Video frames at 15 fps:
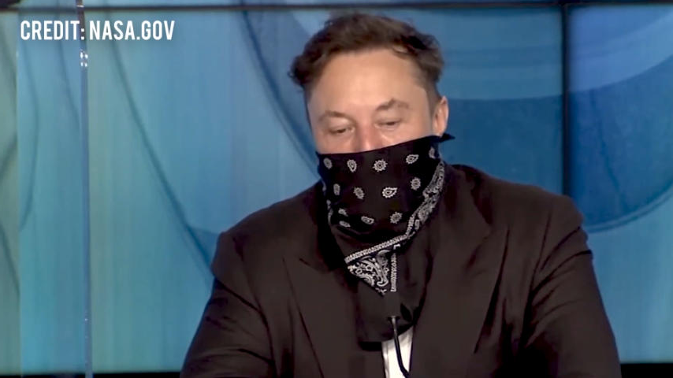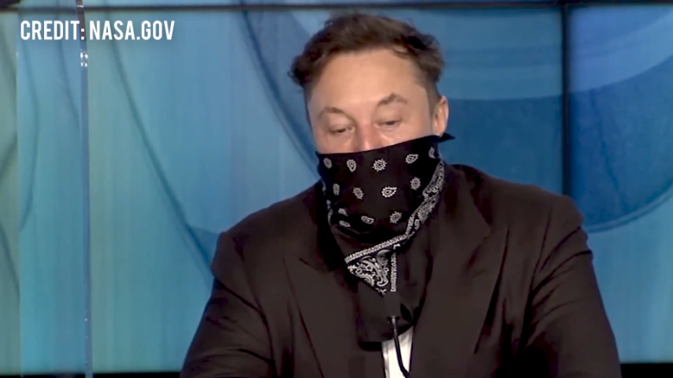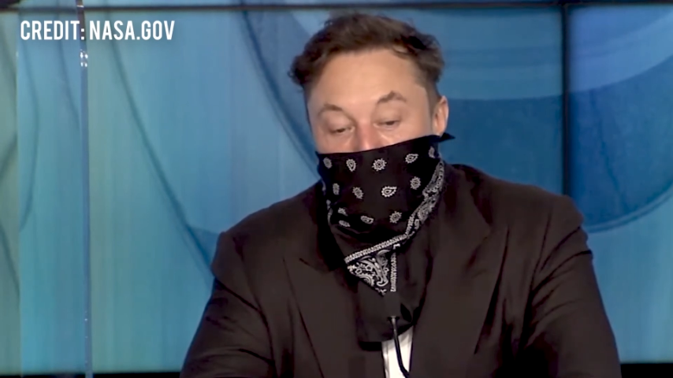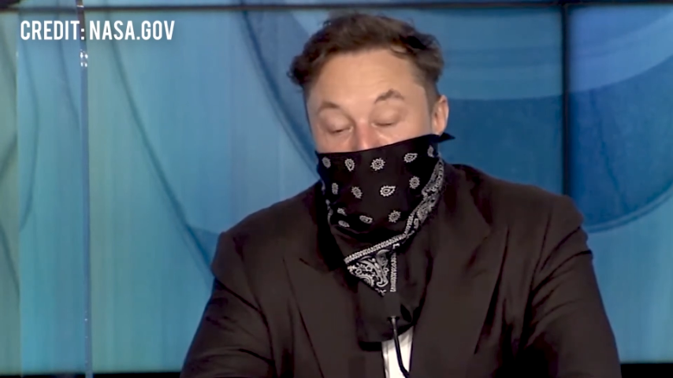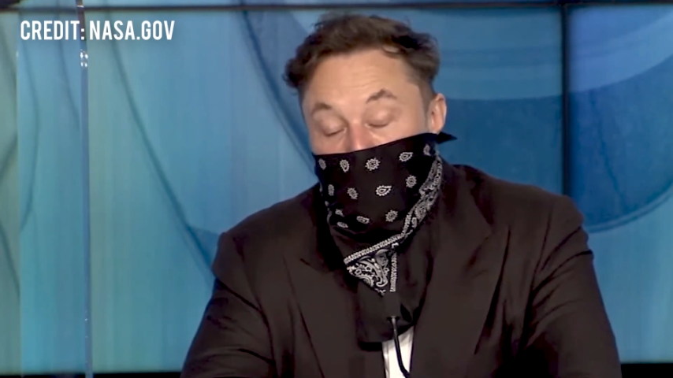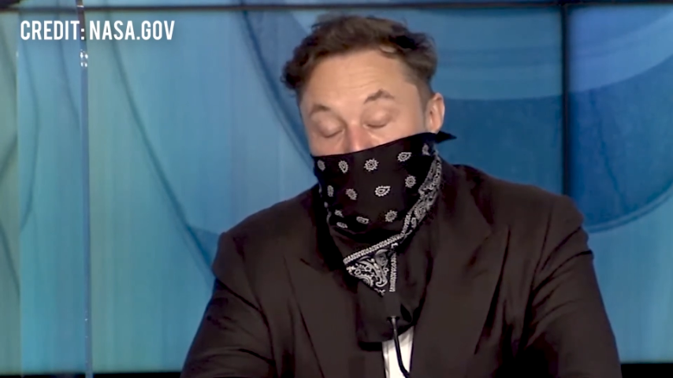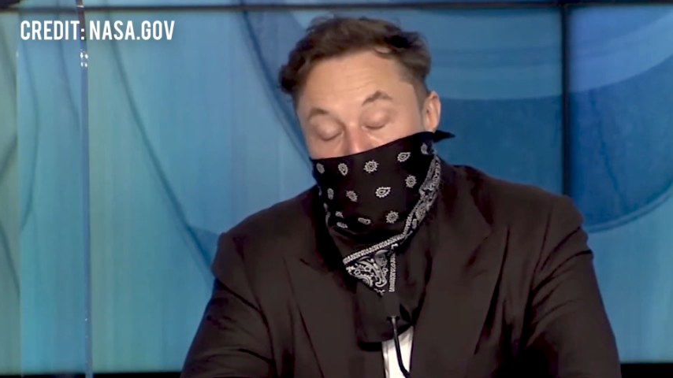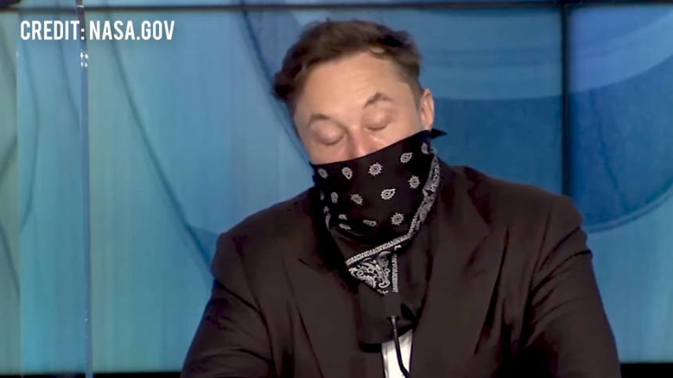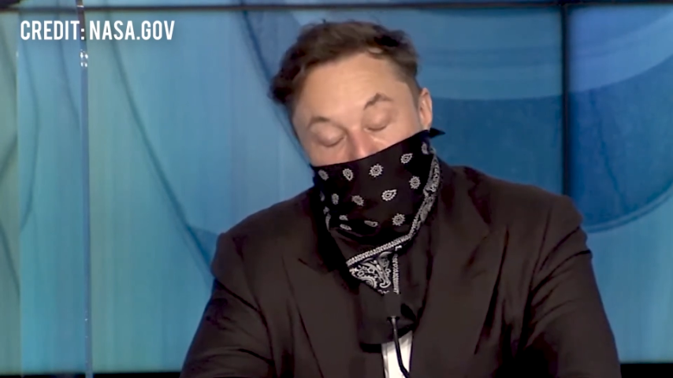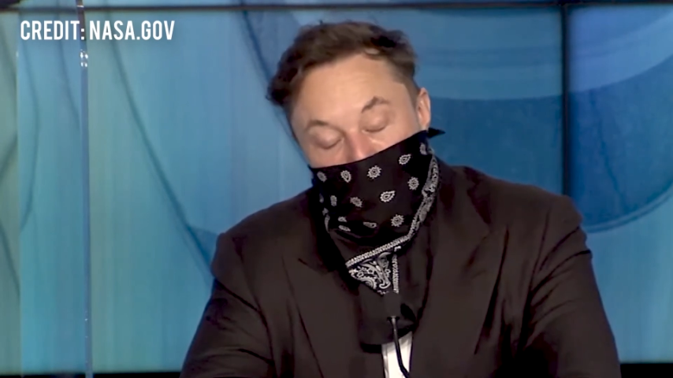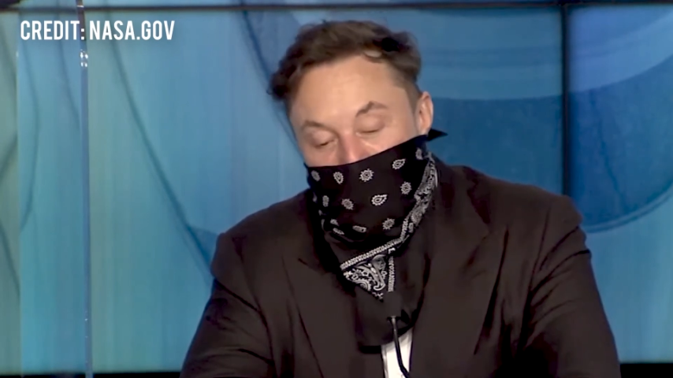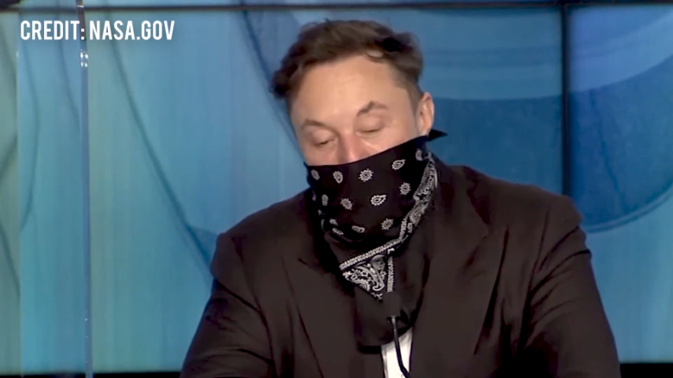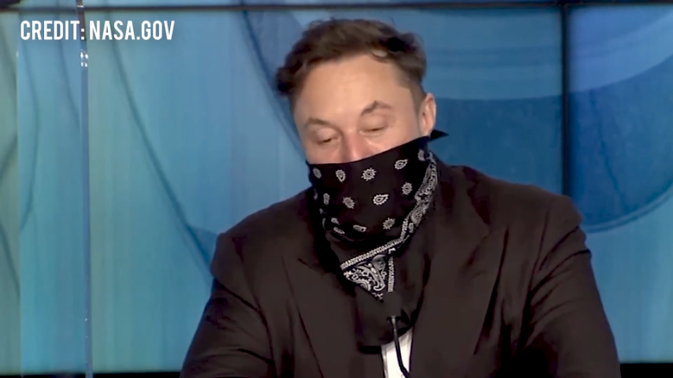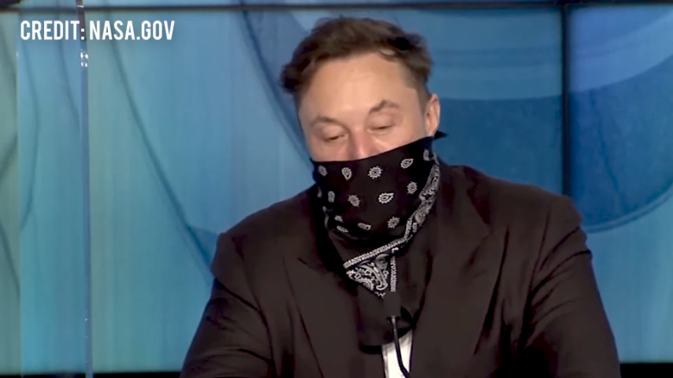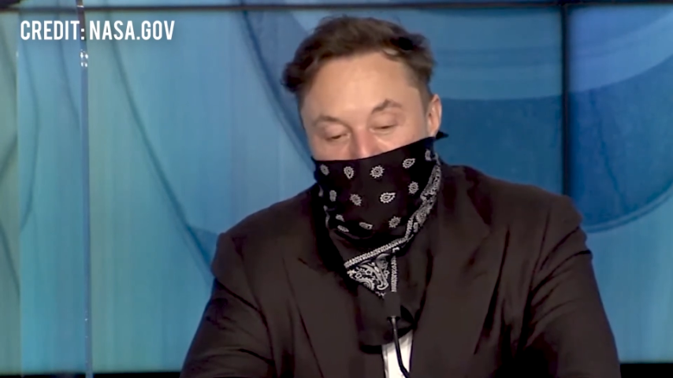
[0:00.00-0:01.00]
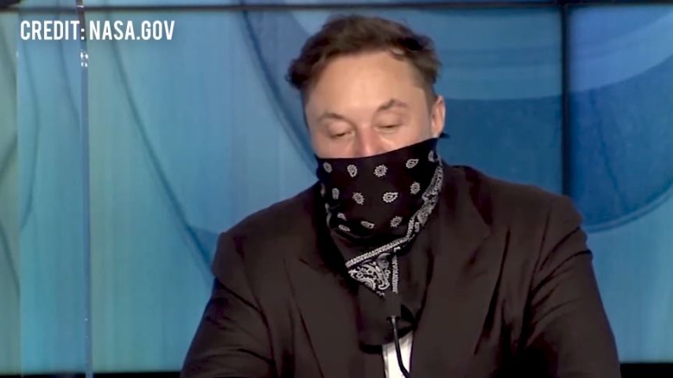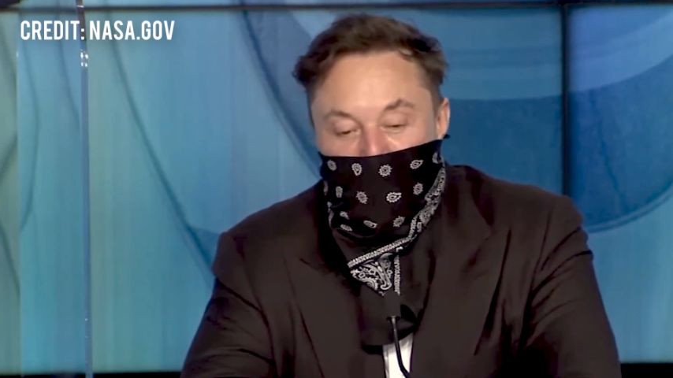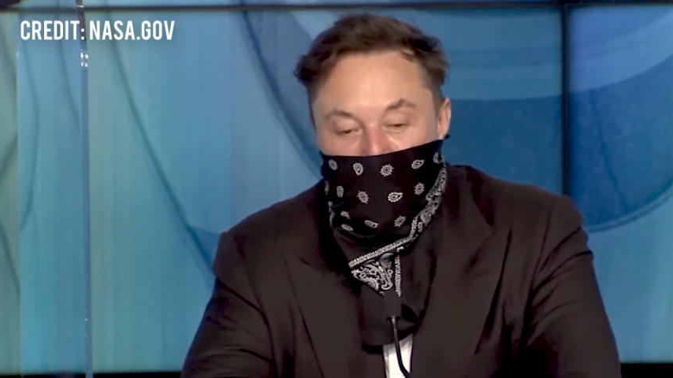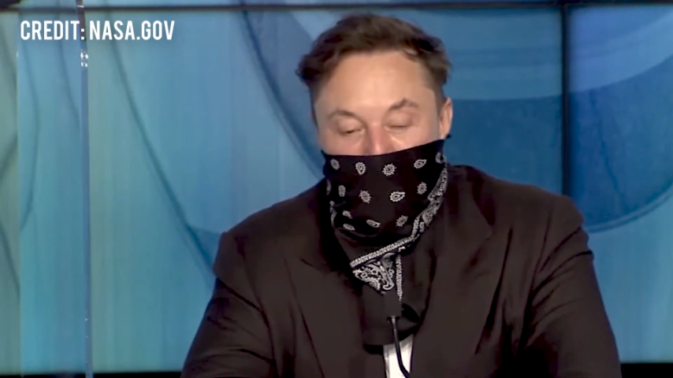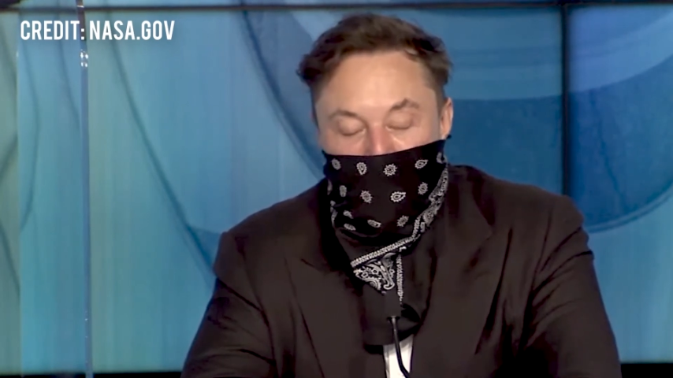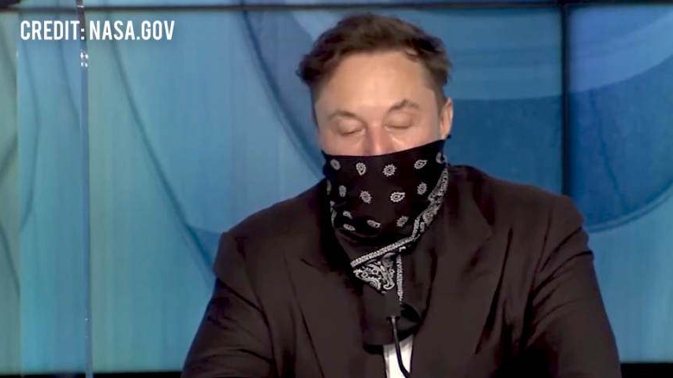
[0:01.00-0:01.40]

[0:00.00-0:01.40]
This is a hard